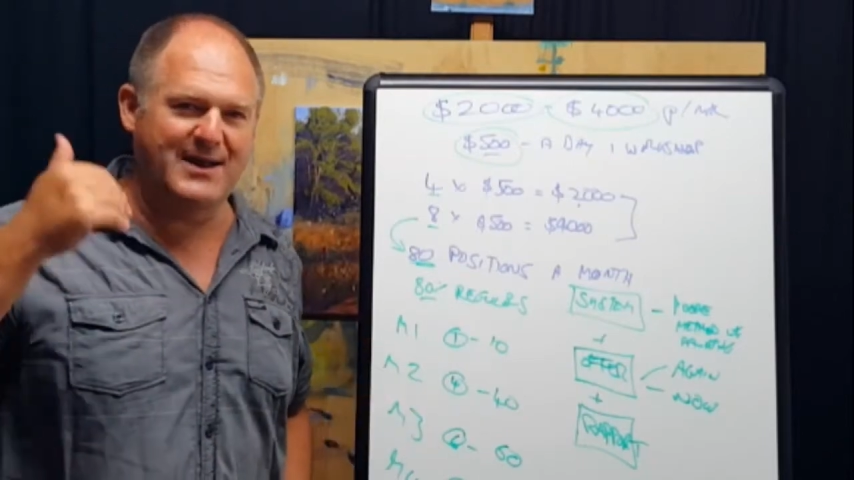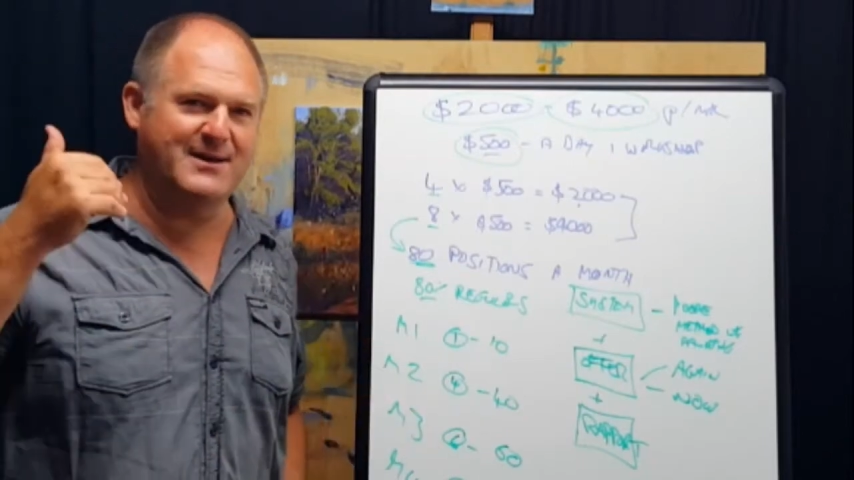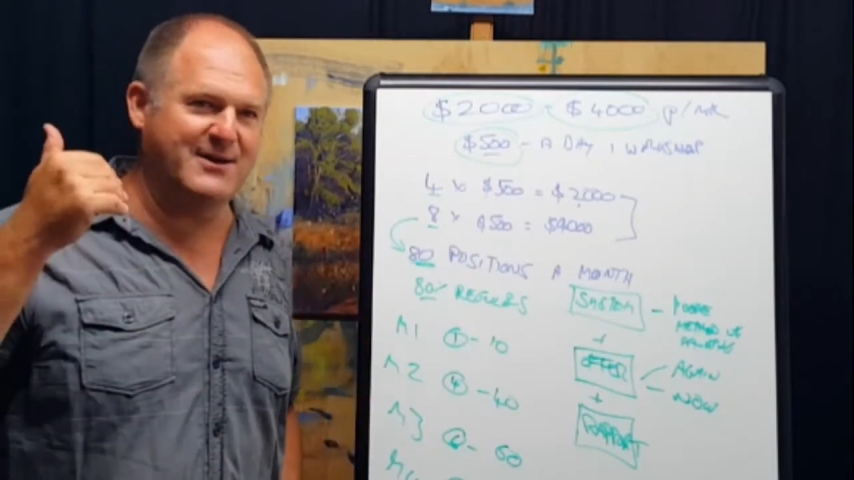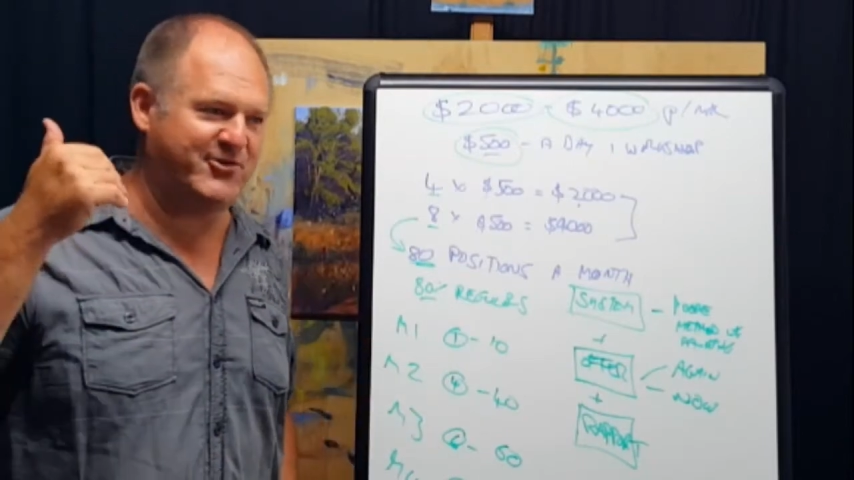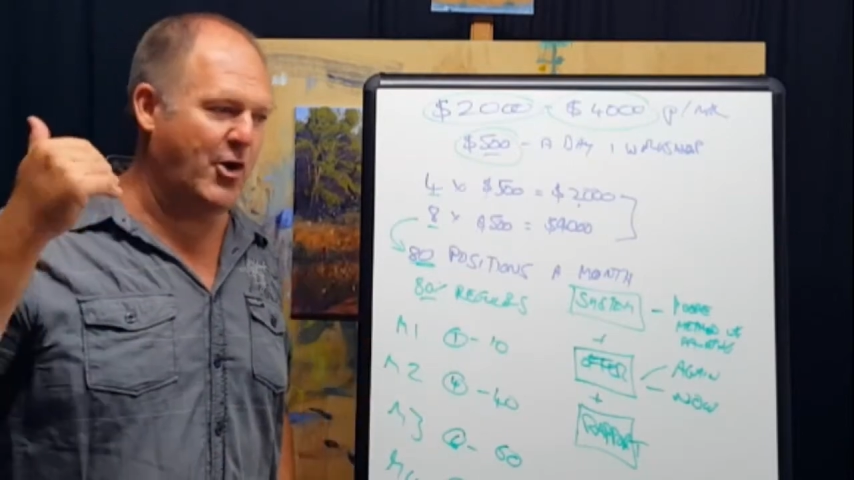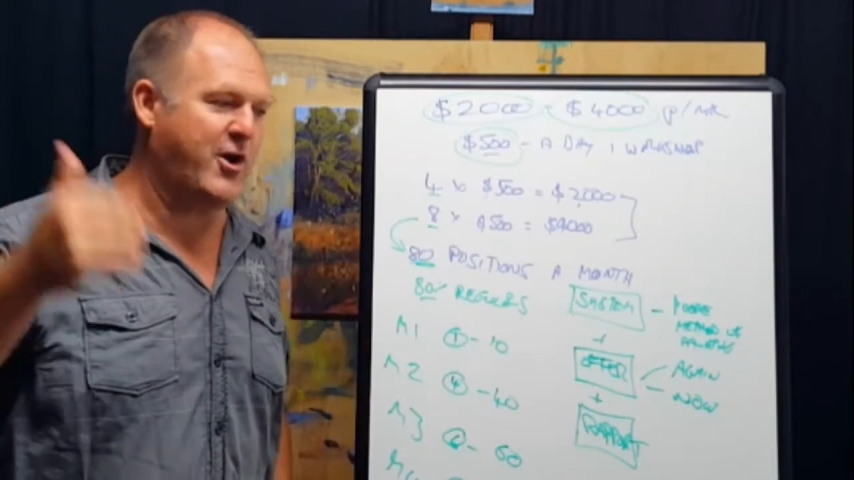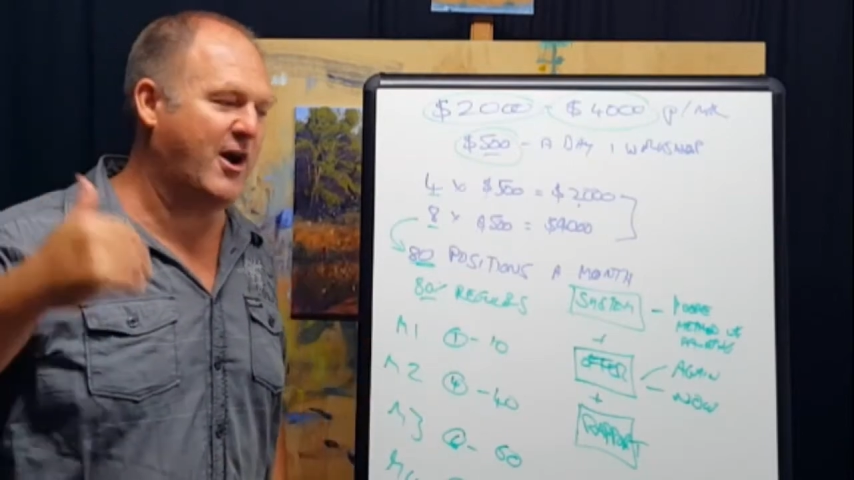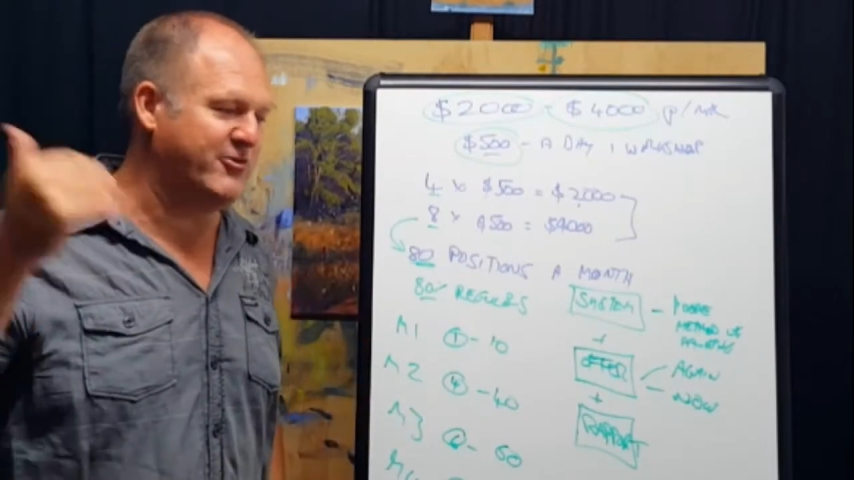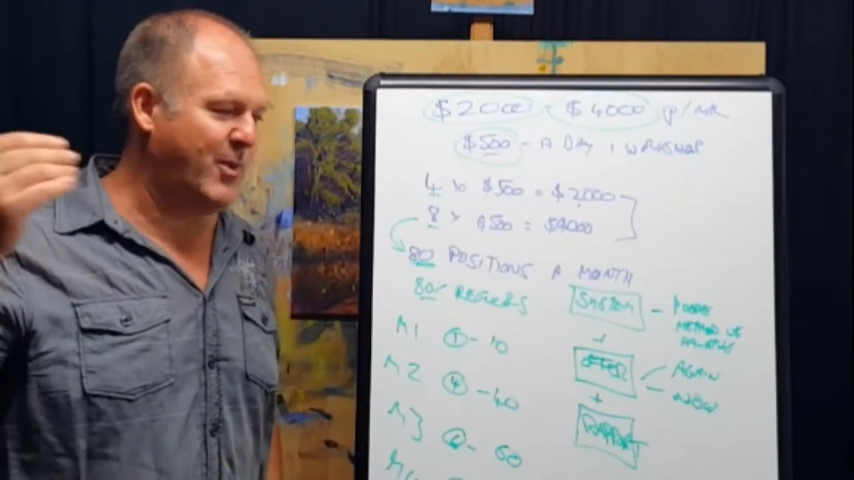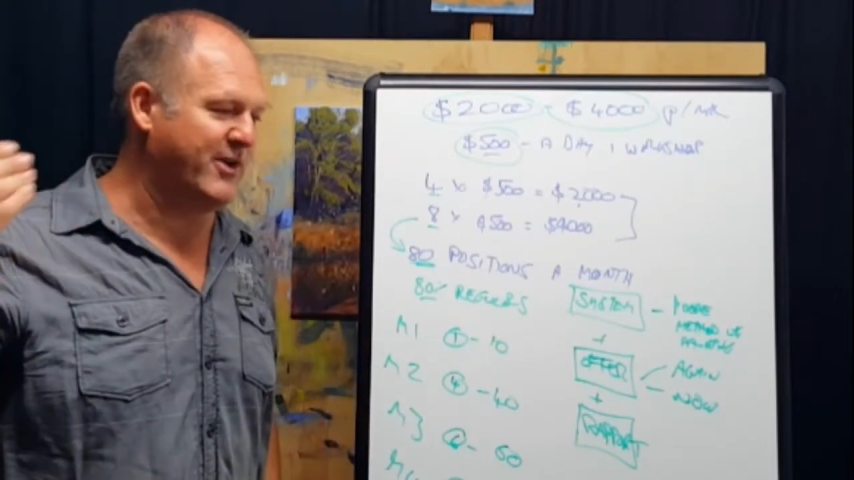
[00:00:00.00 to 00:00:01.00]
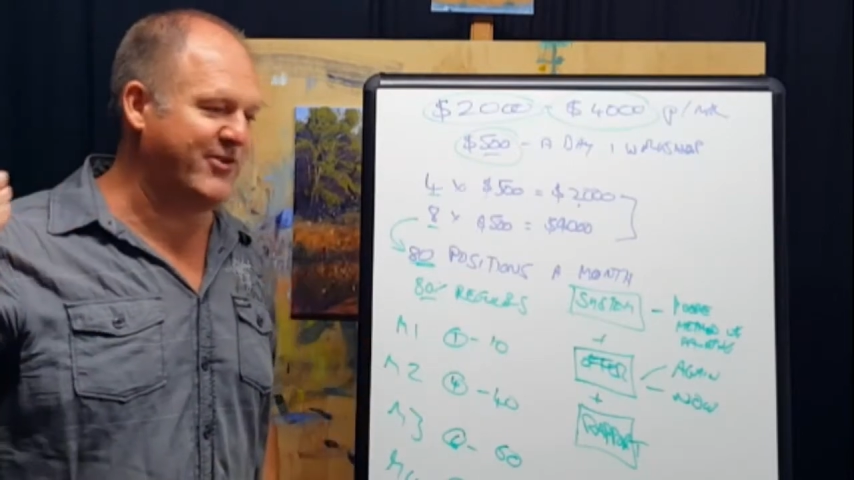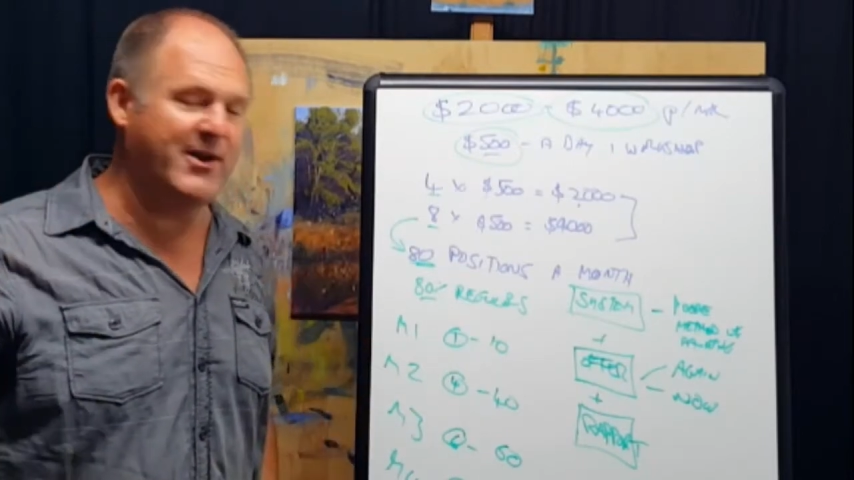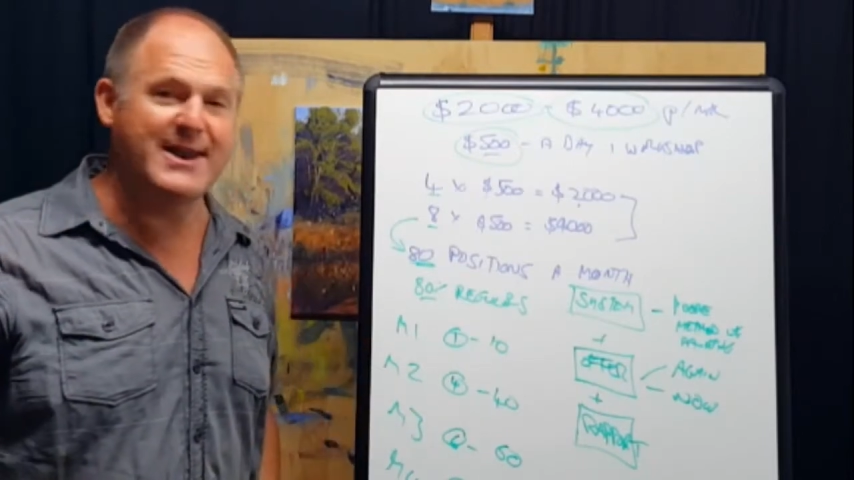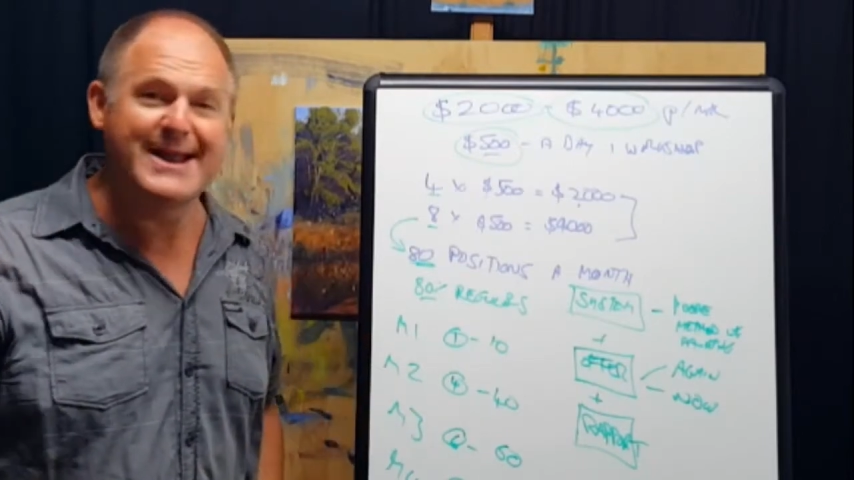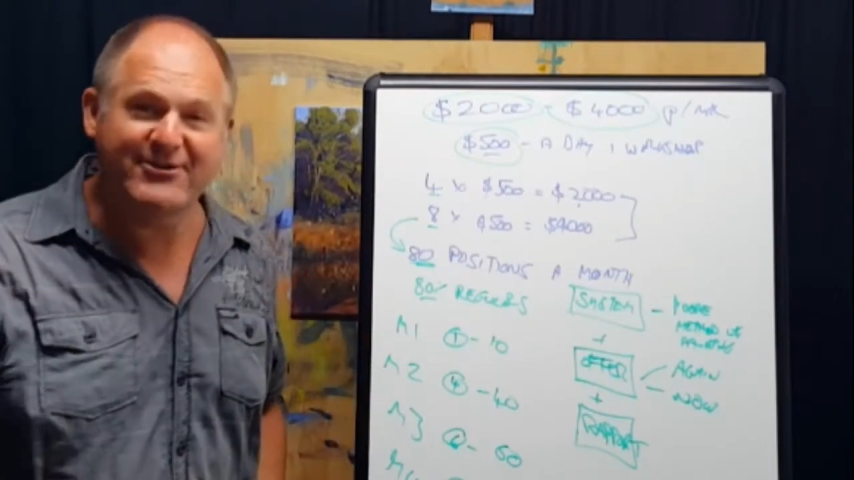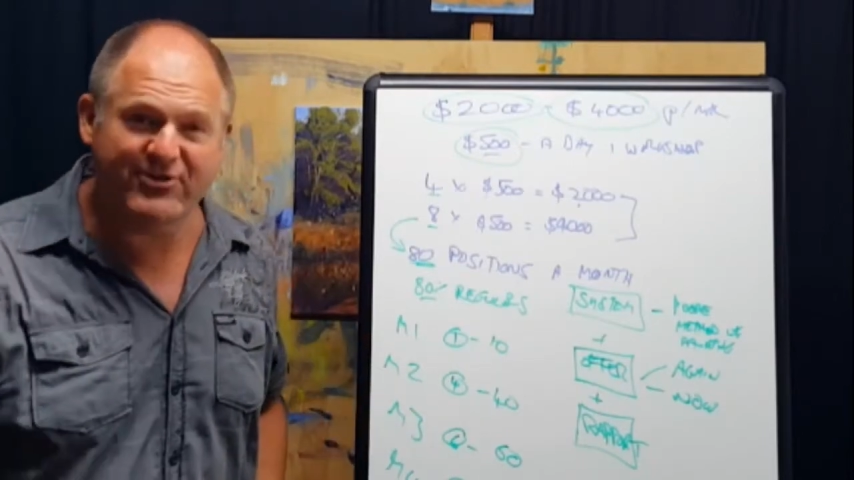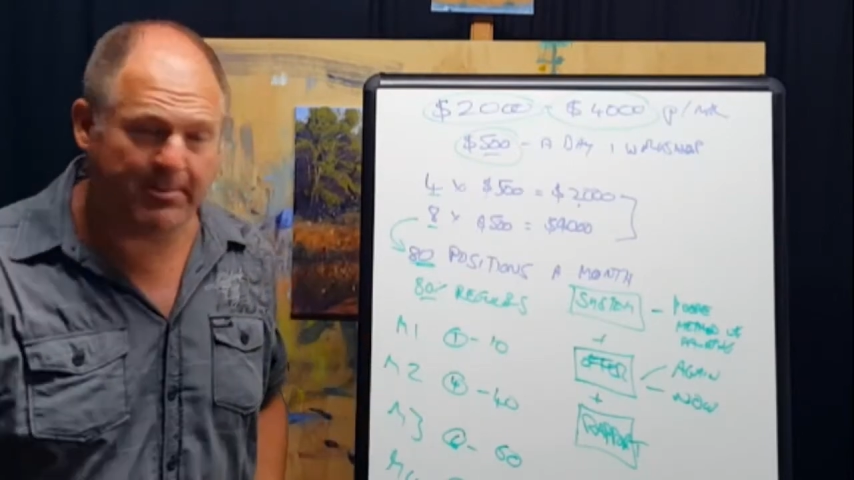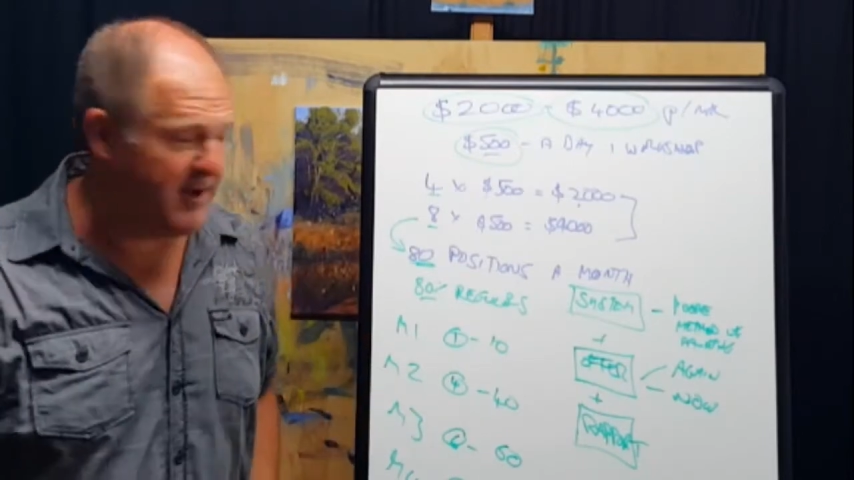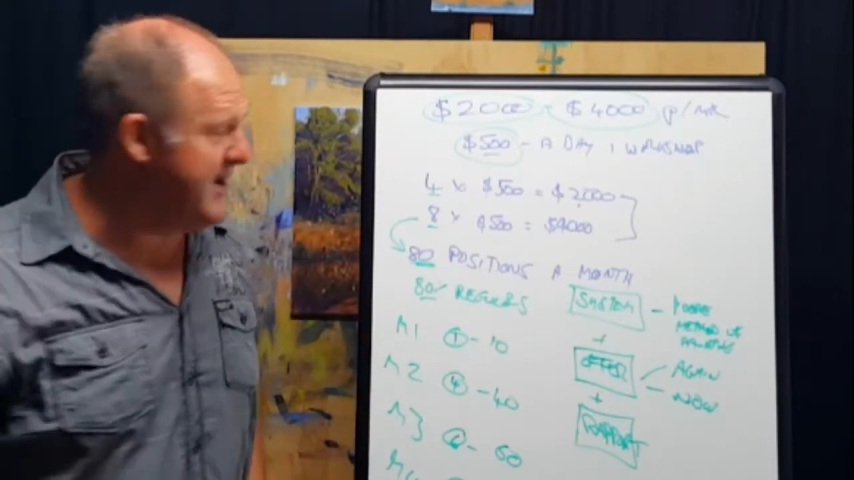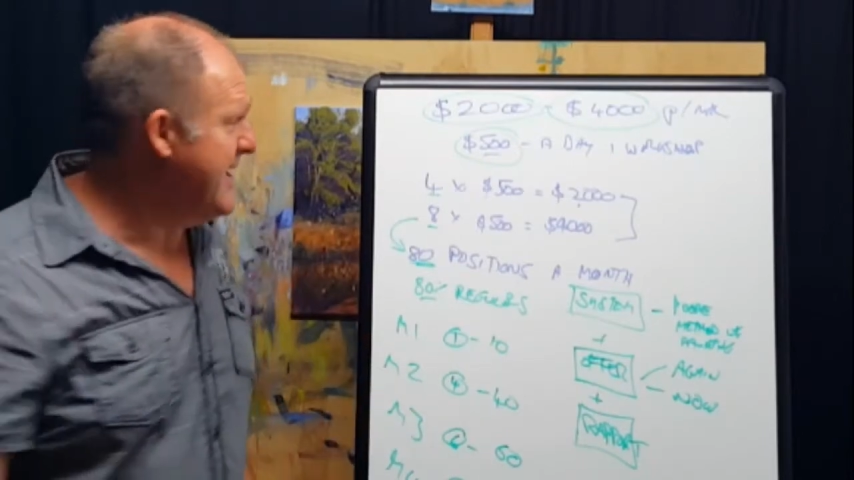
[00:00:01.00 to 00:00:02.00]
and it's not going as well as it needs
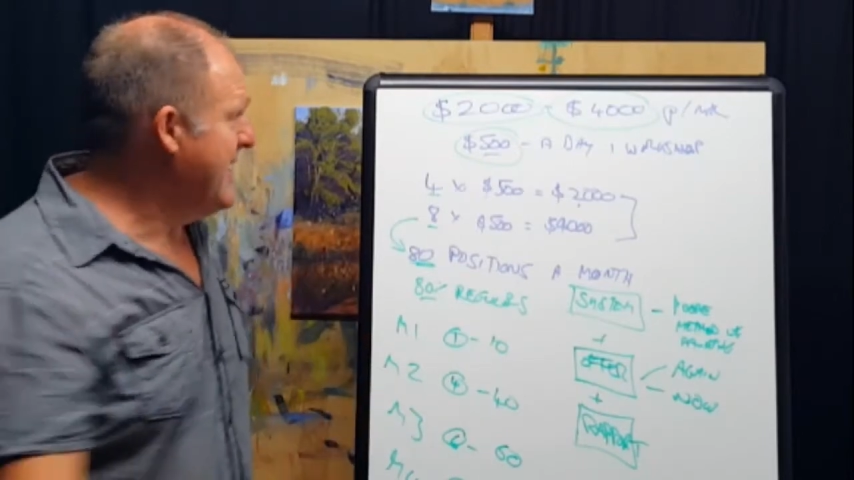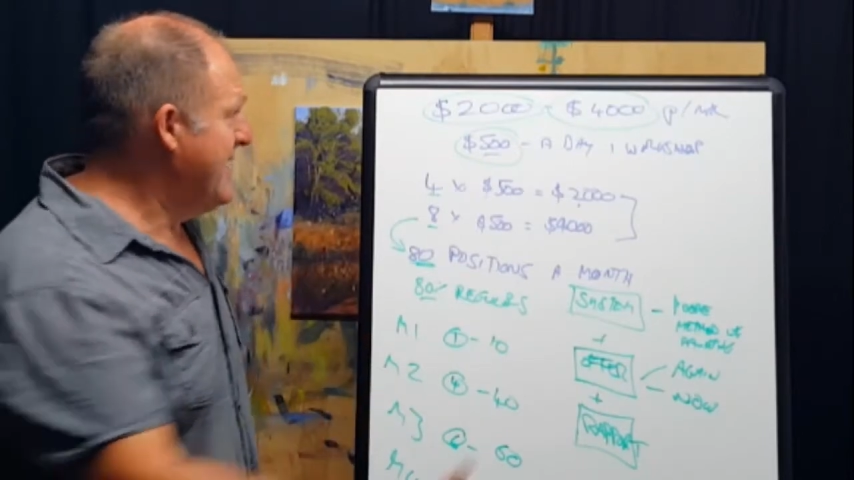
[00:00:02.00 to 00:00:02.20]
to be,